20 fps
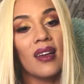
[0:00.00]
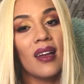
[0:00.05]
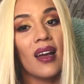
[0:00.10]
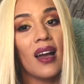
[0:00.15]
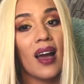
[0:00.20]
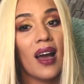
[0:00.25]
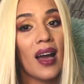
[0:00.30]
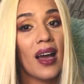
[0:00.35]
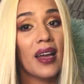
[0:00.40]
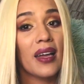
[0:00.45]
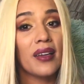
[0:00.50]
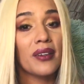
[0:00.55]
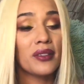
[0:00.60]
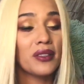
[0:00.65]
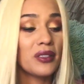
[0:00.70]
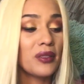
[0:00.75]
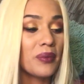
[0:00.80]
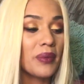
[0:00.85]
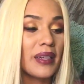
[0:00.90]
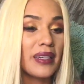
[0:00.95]
I used
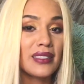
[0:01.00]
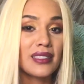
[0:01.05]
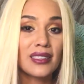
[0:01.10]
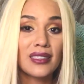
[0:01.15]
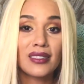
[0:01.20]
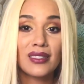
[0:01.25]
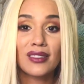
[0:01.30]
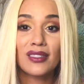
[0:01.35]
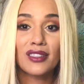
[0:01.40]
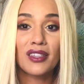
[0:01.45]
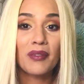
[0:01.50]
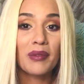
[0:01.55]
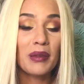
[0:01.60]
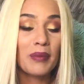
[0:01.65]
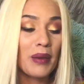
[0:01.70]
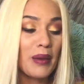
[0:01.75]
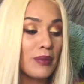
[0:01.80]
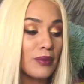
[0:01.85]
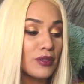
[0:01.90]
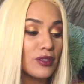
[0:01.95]
to waste so many
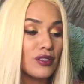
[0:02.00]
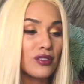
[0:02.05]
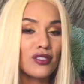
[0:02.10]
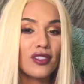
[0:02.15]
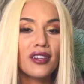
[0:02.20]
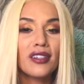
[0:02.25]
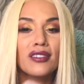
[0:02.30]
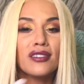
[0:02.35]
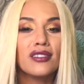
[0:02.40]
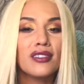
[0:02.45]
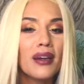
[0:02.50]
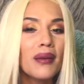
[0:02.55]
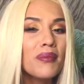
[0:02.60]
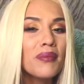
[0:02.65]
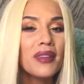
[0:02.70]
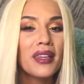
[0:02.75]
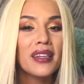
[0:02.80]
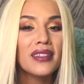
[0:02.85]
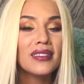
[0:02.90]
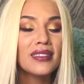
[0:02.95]
papers just jotting dumb
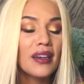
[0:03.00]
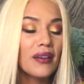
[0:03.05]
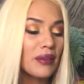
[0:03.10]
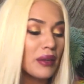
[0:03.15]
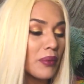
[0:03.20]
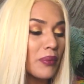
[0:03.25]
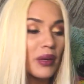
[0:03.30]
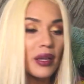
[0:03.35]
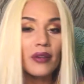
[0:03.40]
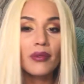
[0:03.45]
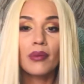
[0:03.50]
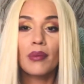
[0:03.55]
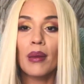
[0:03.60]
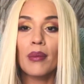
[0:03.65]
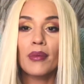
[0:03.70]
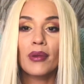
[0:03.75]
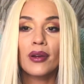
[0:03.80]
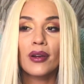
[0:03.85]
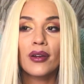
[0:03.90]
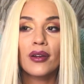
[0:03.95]
things down I want to
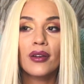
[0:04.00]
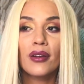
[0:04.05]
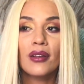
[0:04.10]
remember.